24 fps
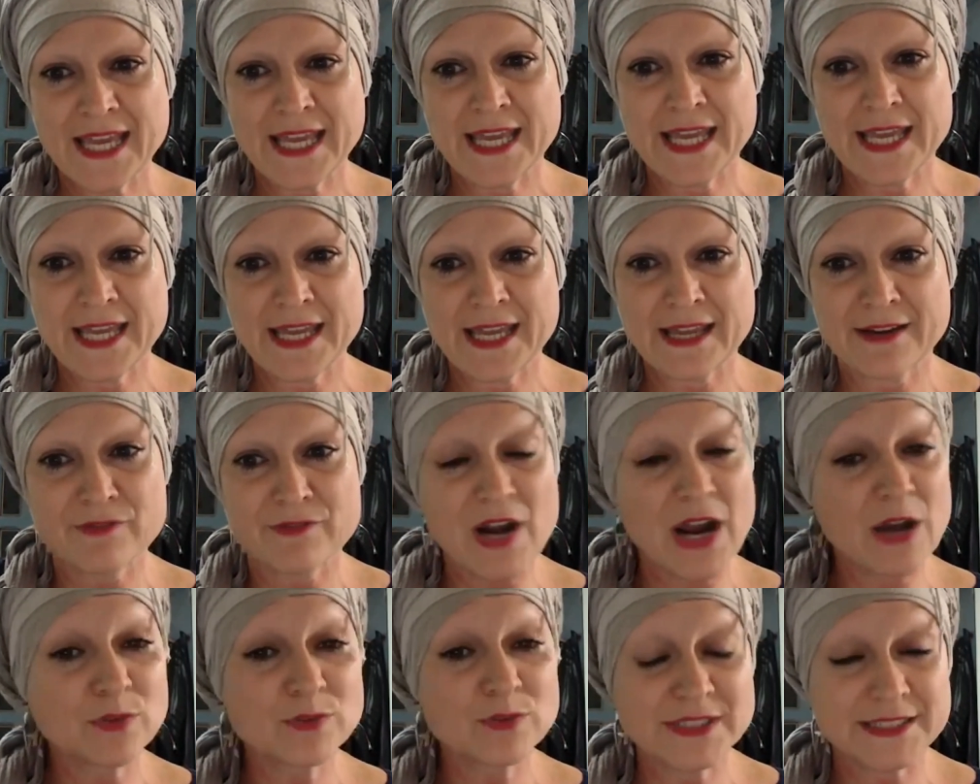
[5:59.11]

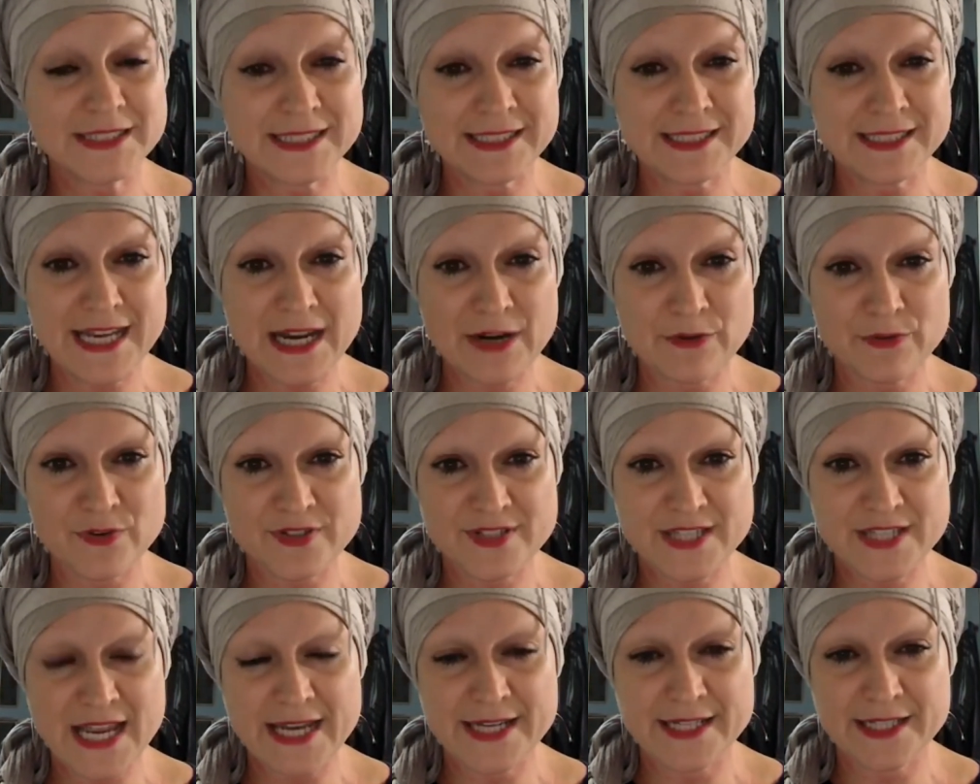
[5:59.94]
grounded in
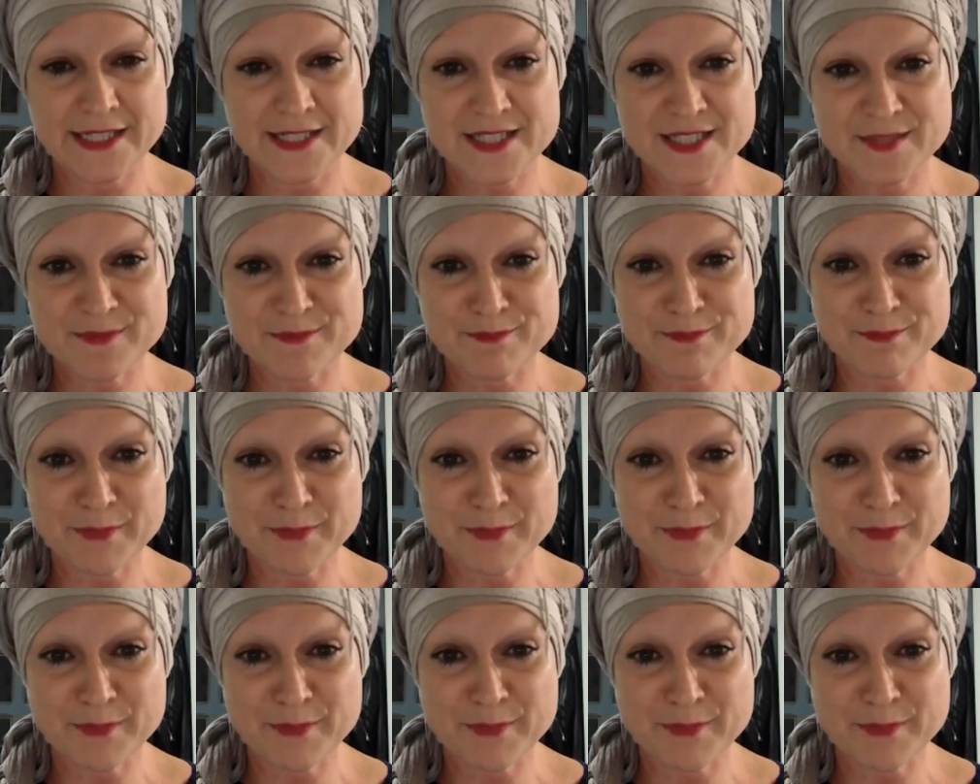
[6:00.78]
neuroscience